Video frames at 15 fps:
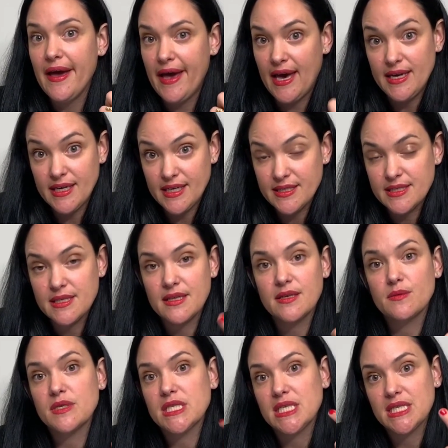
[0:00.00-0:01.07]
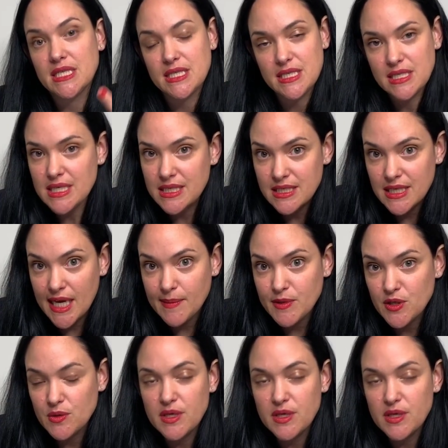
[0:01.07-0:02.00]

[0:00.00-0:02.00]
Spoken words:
and insulin resistance and type 2